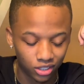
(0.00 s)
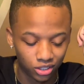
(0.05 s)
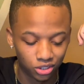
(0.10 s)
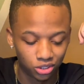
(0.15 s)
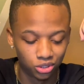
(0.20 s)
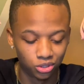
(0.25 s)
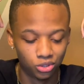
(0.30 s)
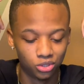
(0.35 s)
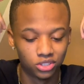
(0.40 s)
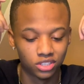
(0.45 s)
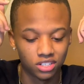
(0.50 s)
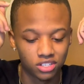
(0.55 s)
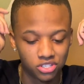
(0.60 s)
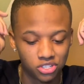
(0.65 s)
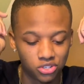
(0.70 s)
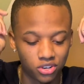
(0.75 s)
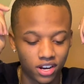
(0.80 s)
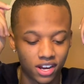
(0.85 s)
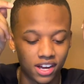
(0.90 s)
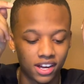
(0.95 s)
Shoes are
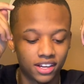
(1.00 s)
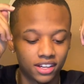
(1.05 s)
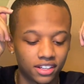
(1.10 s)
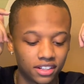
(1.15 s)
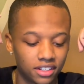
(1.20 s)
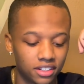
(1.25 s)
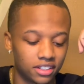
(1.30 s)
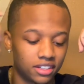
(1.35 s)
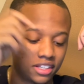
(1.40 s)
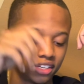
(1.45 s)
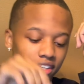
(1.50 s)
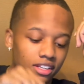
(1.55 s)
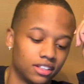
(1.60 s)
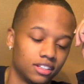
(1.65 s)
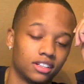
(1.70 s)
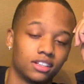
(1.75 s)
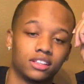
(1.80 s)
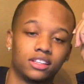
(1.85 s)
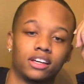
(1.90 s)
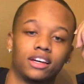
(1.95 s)
dry and clean.
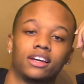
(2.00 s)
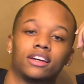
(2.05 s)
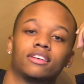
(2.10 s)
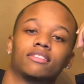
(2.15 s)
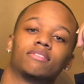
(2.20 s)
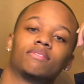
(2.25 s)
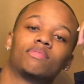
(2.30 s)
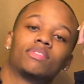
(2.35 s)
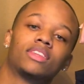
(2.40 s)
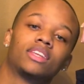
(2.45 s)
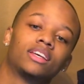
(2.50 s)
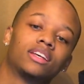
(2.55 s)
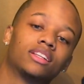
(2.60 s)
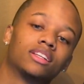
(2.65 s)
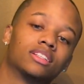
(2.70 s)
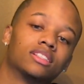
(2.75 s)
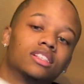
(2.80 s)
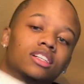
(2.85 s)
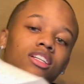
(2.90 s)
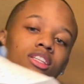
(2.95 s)
Look at that.
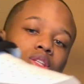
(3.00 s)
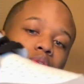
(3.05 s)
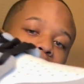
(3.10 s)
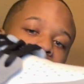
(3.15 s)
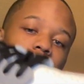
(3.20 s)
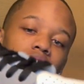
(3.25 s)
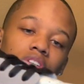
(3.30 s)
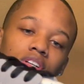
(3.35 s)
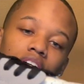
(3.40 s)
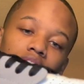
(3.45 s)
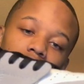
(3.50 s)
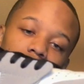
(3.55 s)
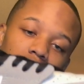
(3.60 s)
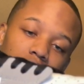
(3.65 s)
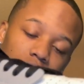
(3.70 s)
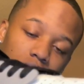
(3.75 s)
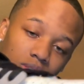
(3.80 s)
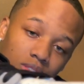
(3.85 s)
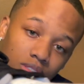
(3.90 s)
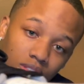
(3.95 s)
Look at the
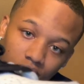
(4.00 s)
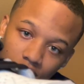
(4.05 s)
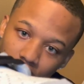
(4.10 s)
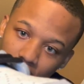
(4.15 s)
results.